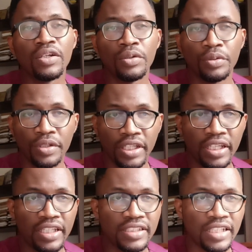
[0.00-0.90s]
Okay,
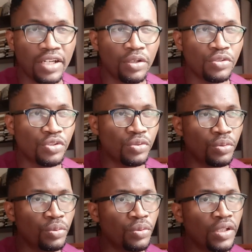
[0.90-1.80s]
it can
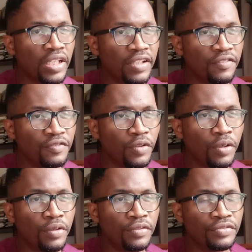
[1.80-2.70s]
also
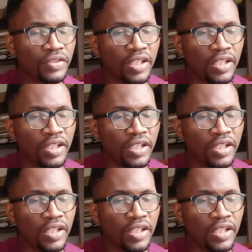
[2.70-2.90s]
involve